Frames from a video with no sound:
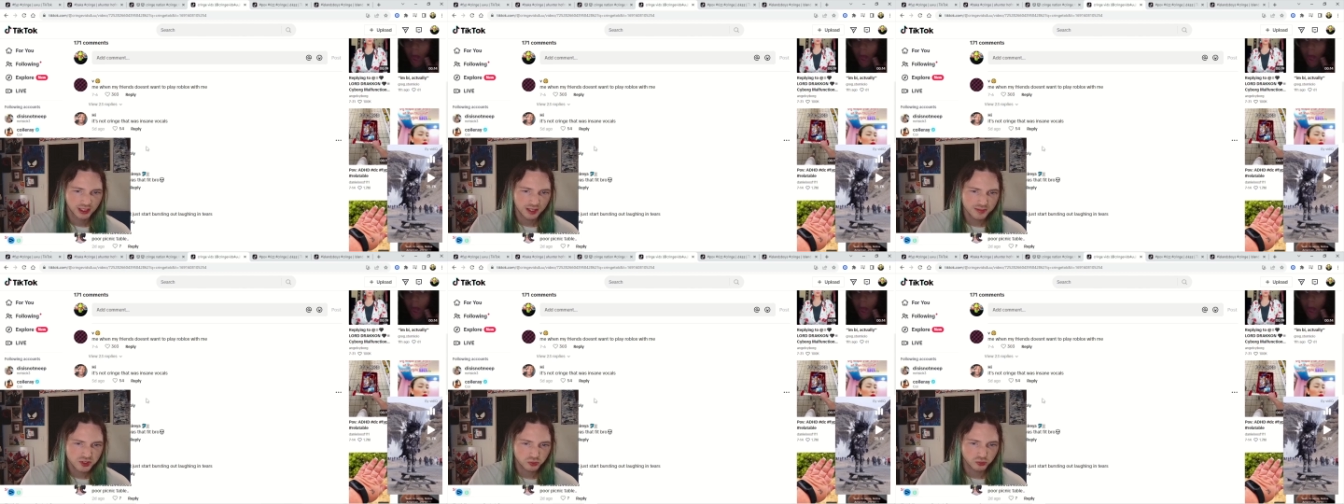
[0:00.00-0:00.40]

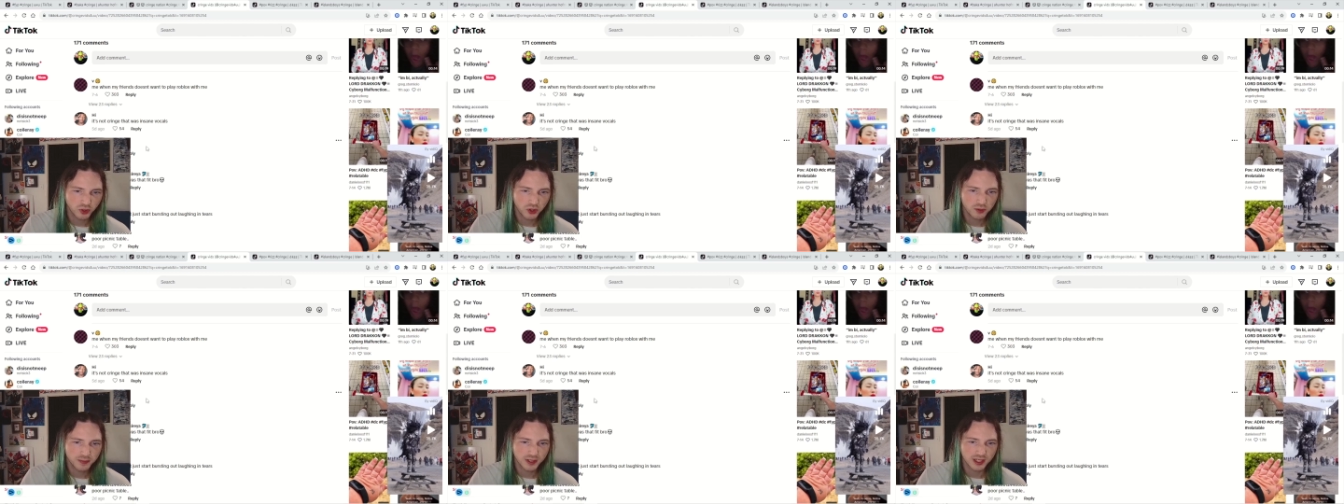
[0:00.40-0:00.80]
How much
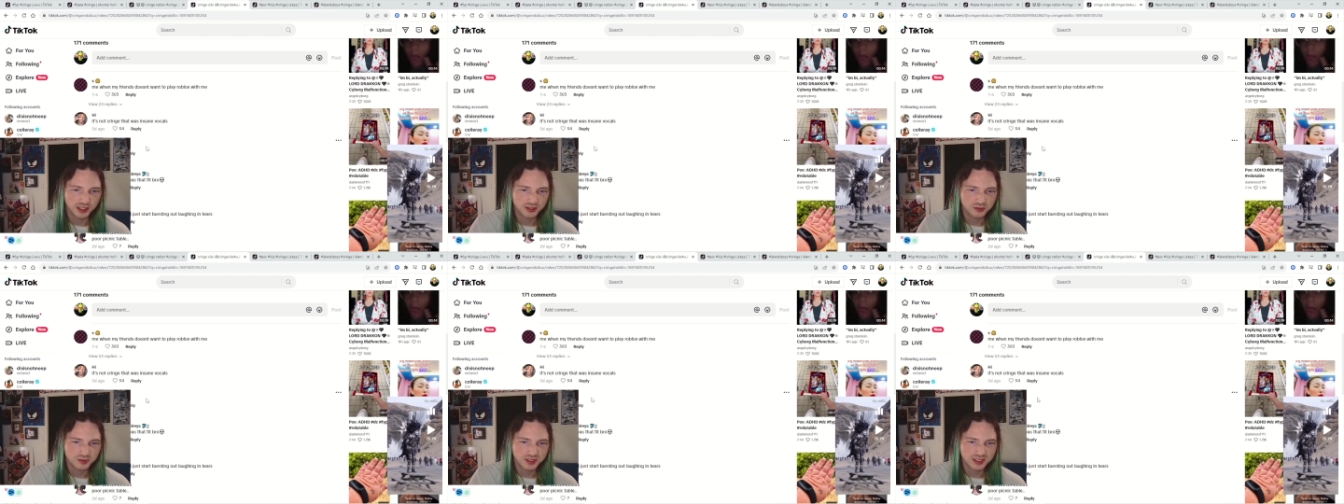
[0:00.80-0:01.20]

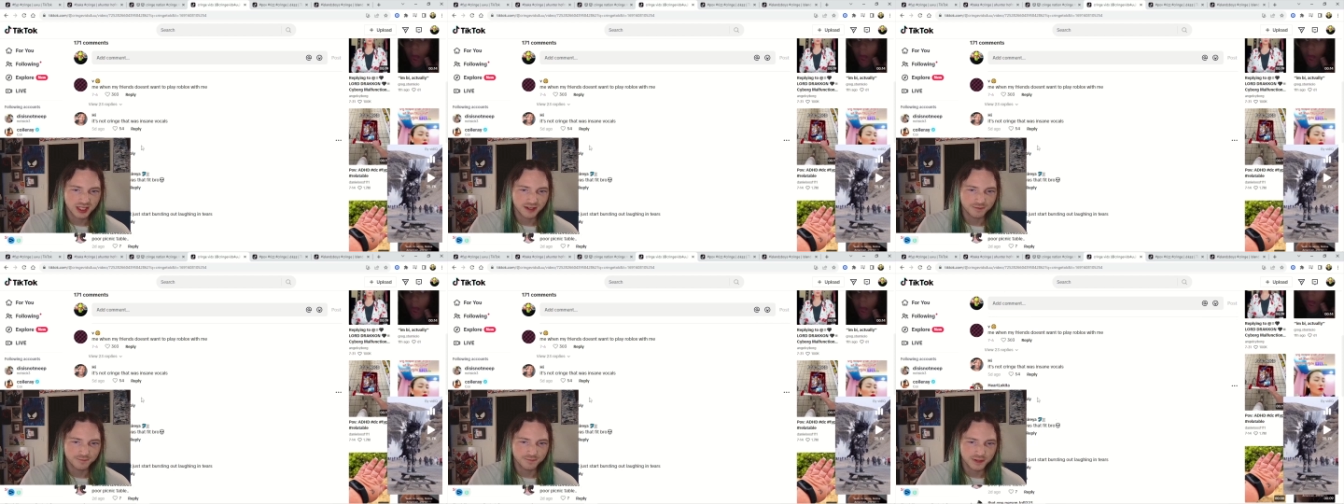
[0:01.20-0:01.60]
Robux was
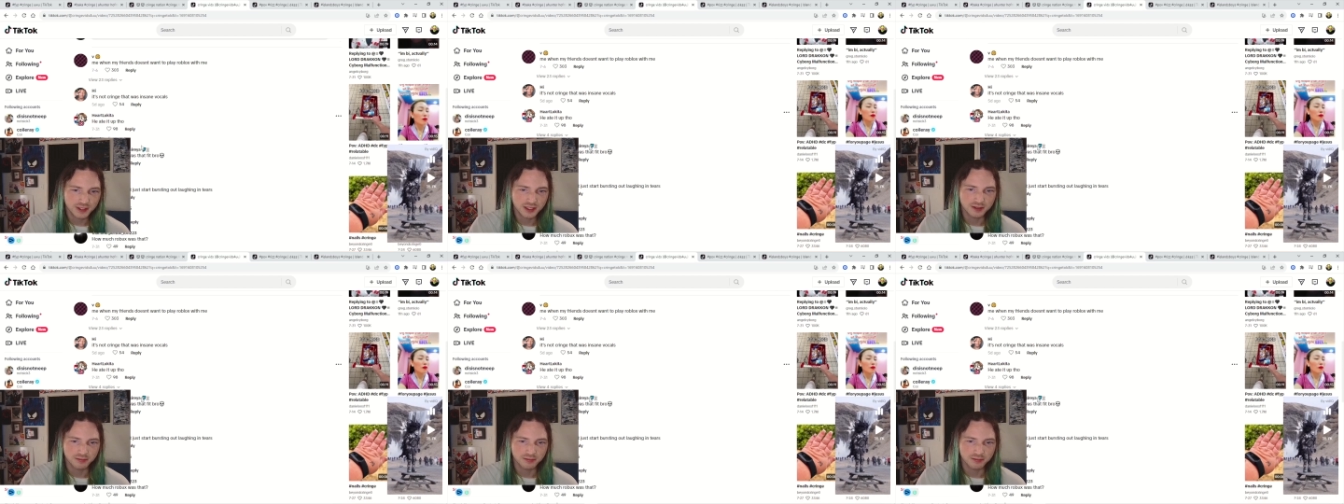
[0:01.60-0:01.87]
that fit,